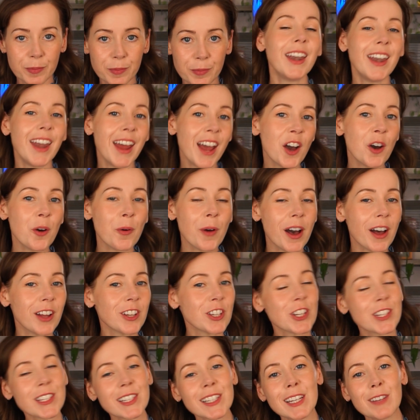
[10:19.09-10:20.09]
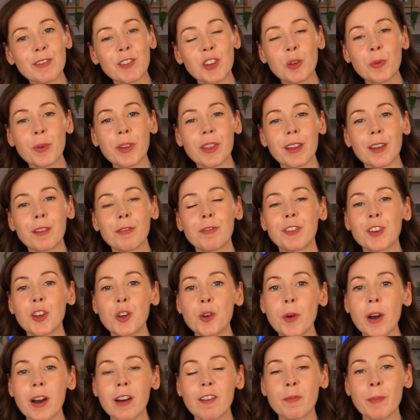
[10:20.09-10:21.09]
Now I'll just leave you with a
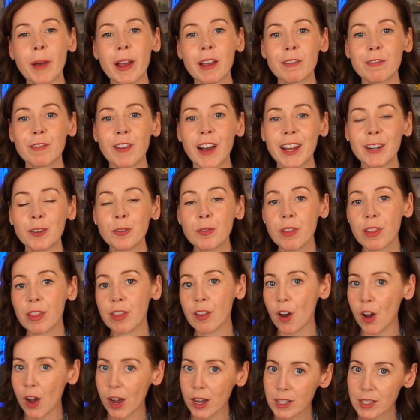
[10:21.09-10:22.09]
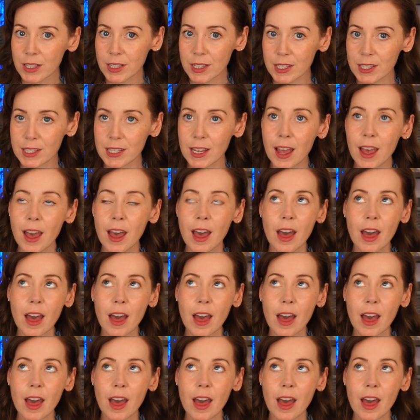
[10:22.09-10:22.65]
few of my final thoughts.